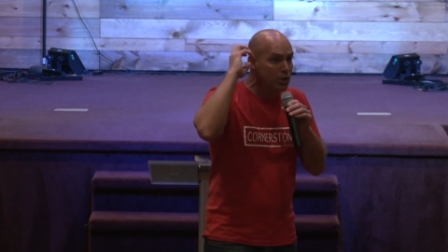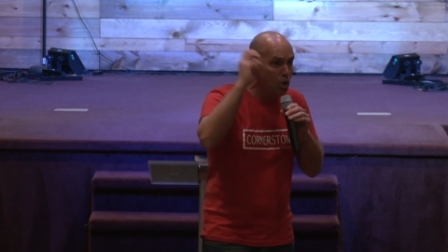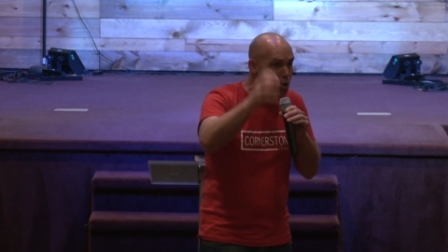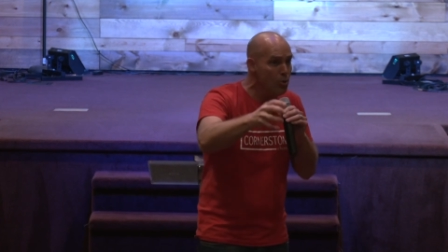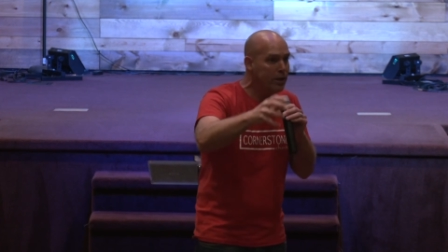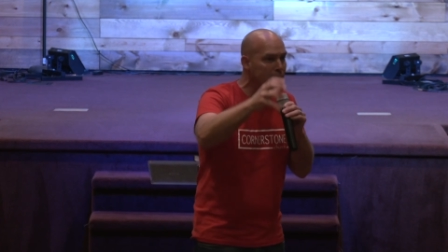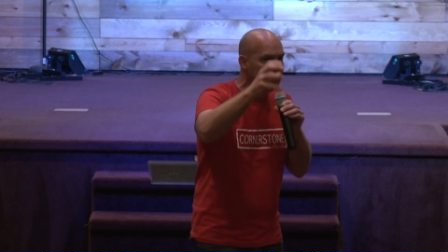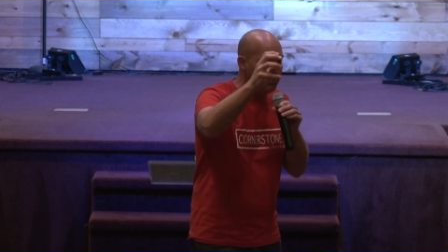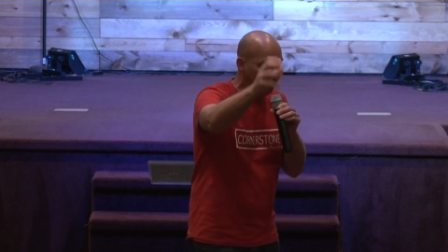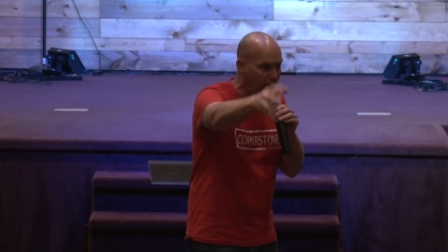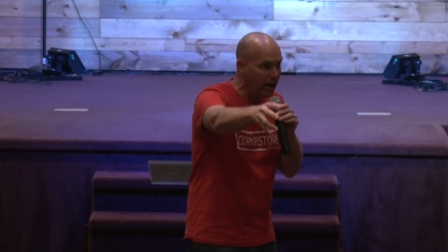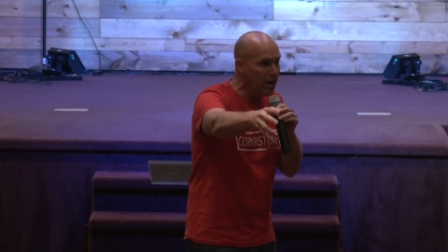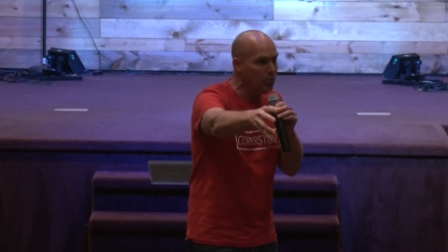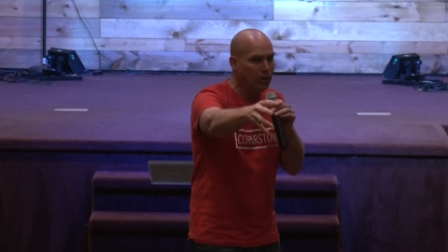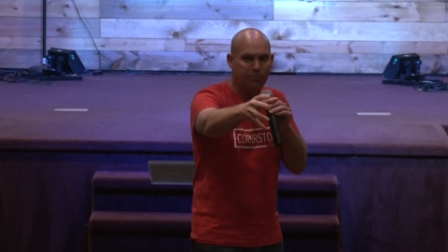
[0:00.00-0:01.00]
you can
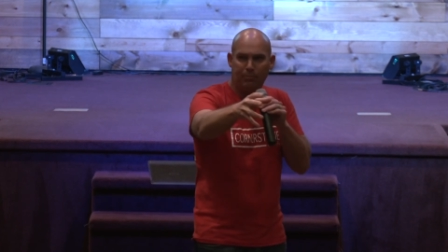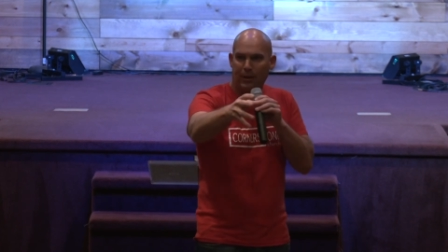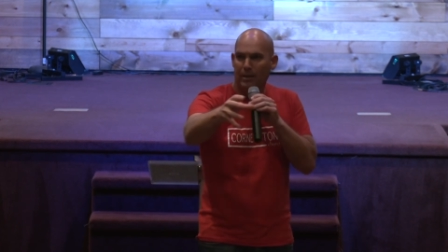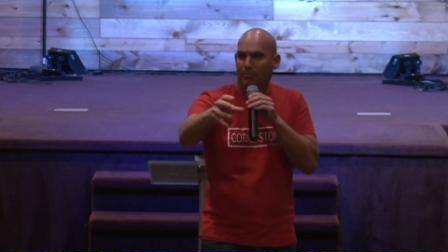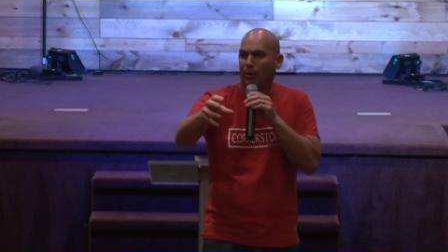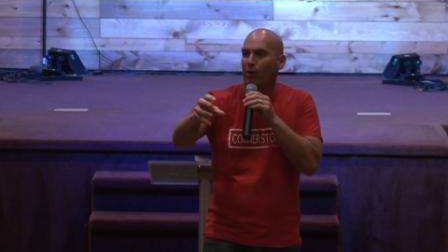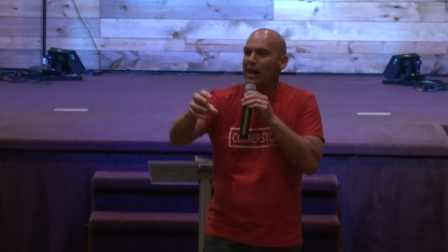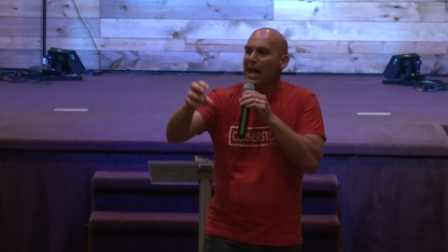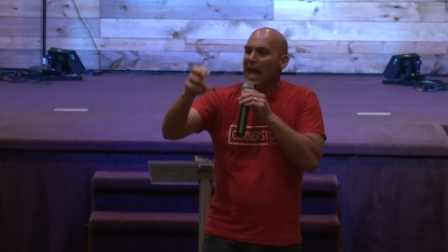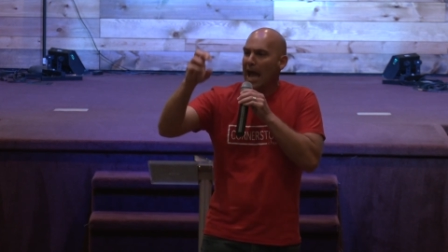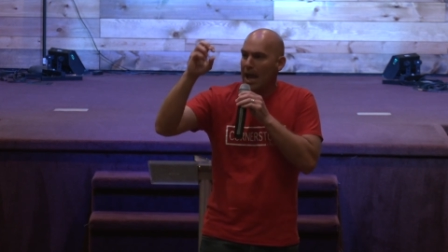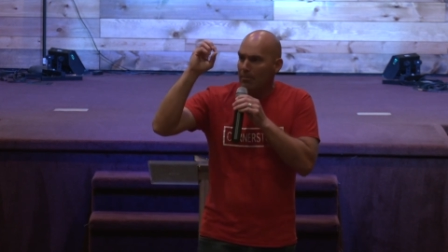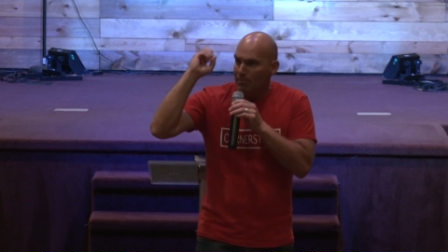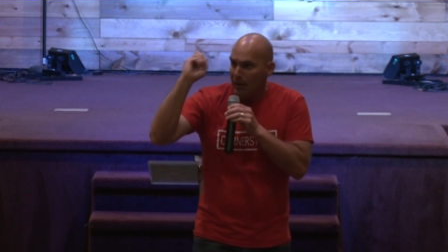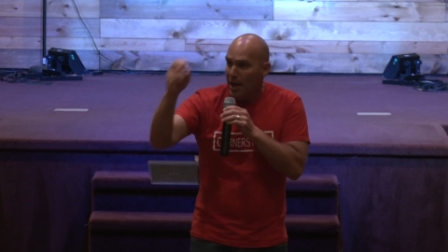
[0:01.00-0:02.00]
pray with people
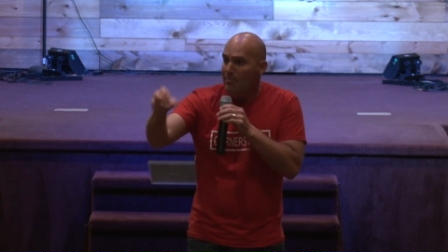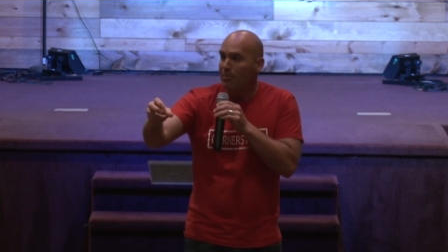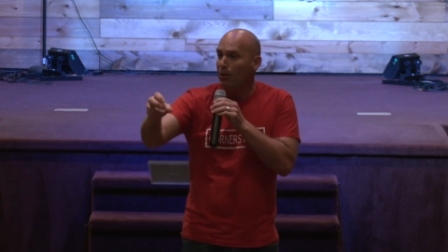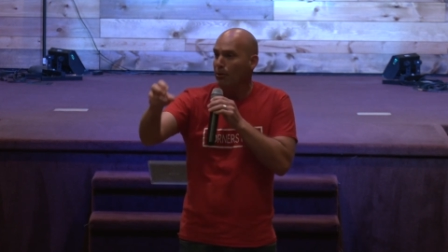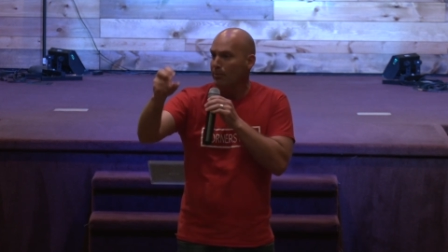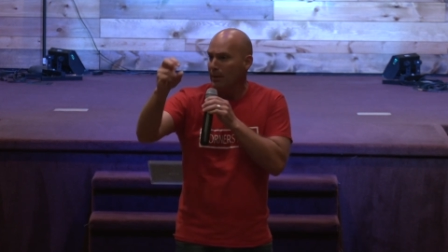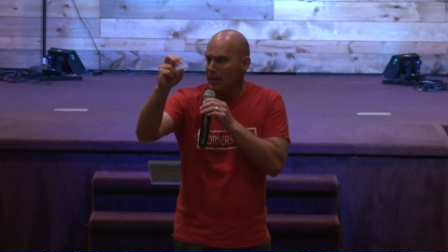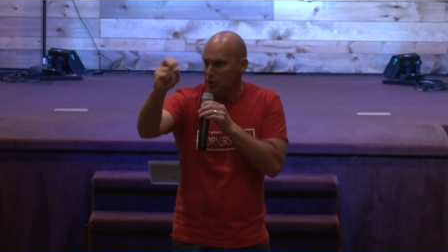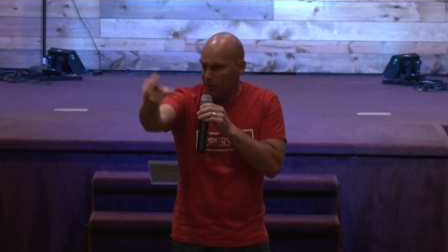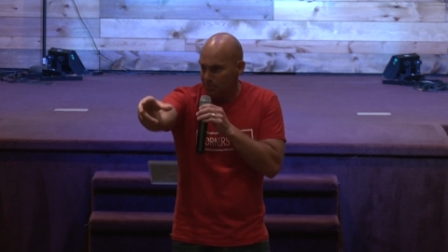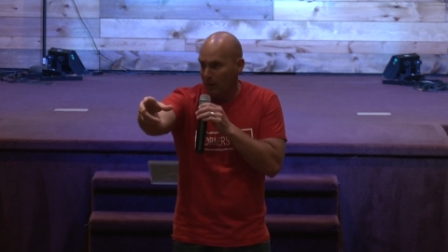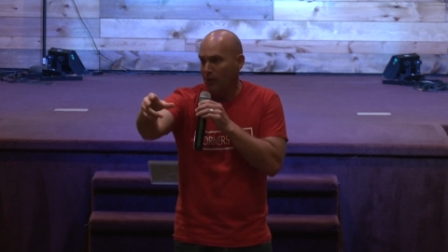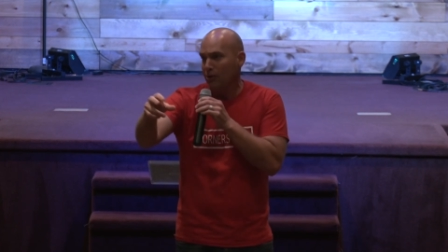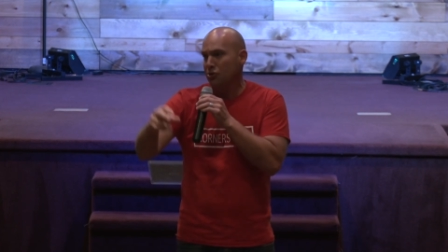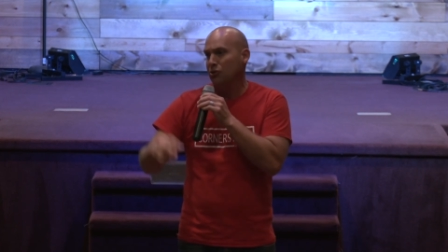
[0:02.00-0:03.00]
and people would be
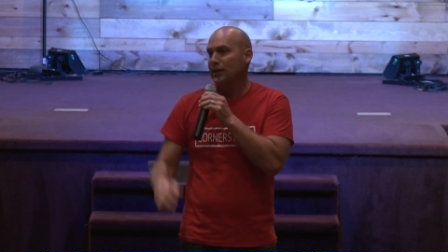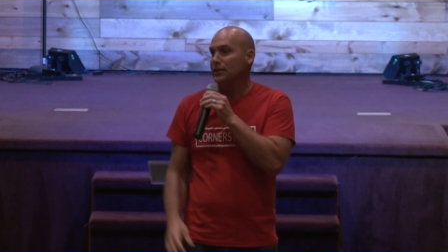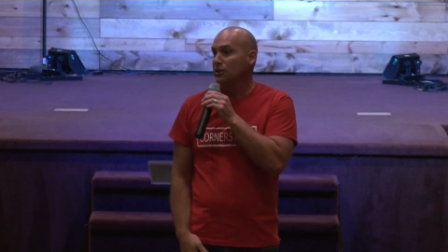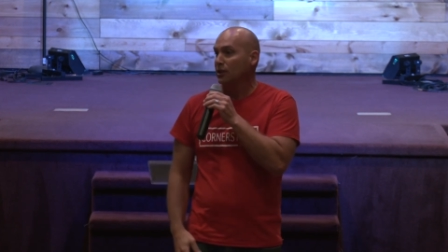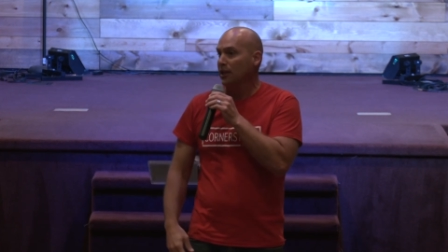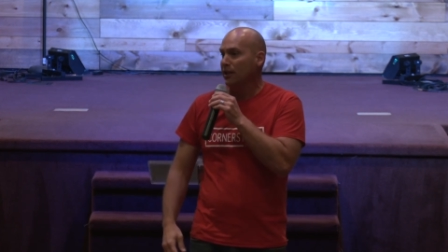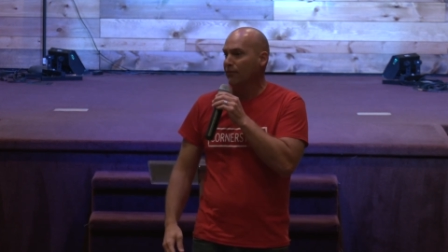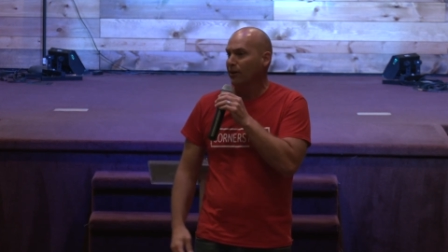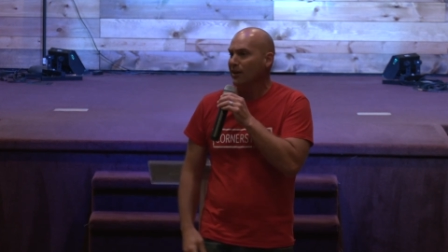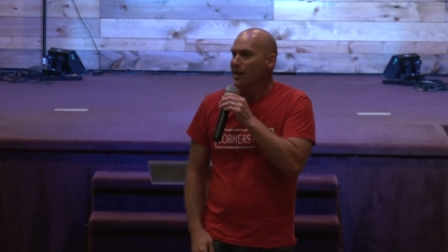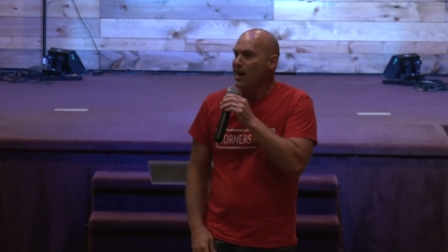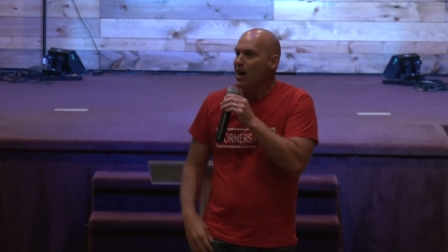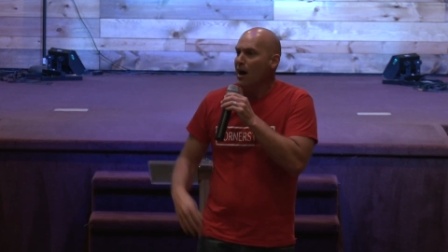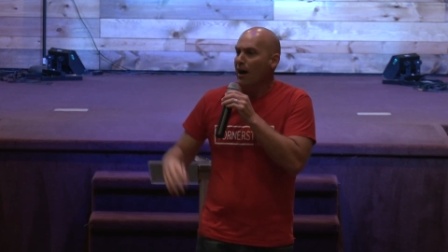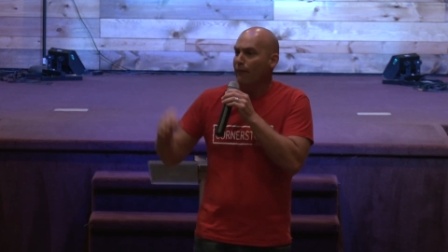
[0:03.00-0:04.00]
spiritually delivered